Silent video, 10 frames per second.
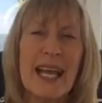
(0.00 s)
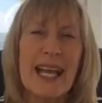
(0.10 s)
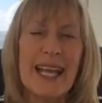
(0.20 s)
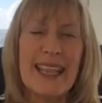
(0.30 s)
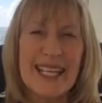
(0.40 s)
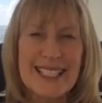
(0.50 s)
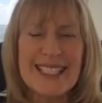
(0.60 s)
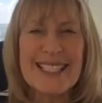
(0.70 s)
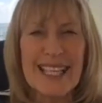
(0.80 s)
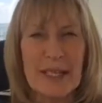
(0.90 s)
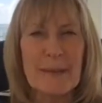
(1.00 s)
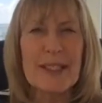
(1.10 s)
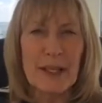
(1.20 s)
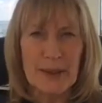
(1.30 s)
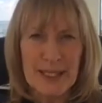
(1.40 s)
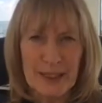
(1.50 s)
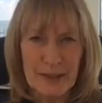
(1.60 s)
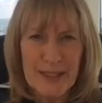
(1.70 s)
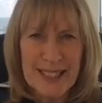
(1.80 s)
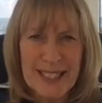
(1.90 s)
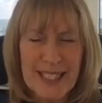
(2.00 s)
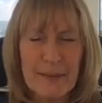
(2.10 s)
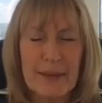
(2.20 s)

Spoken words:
And that's the same as low self-esteem.